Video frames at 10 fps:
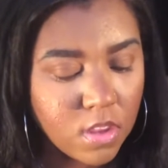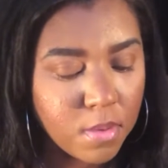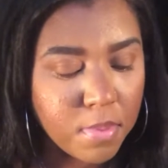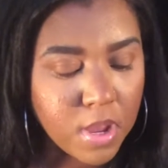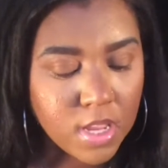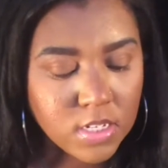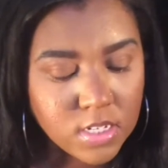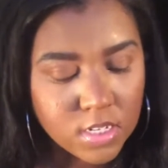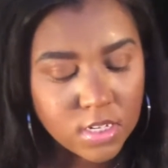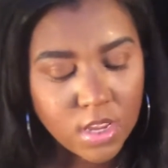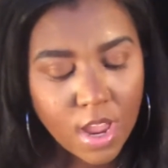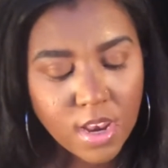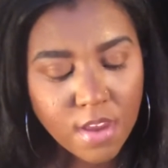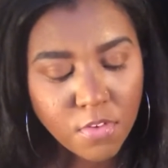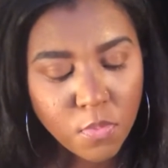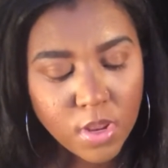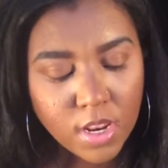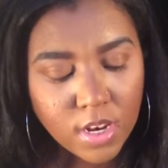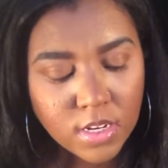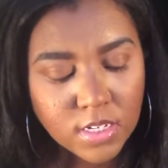But I never went
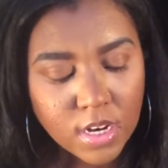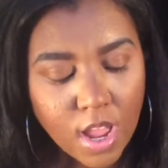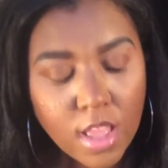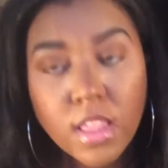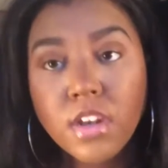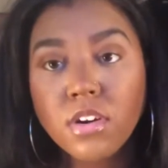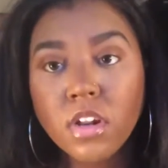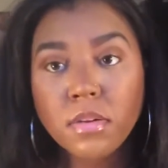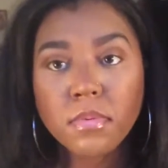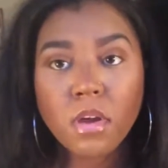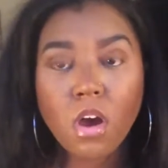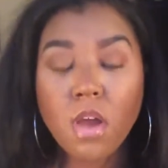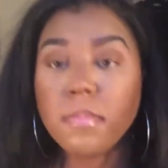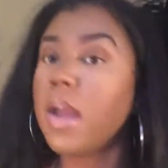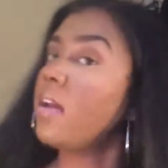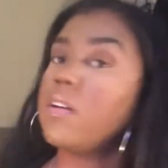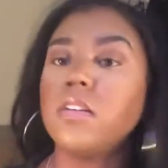in and did eyeliner on my,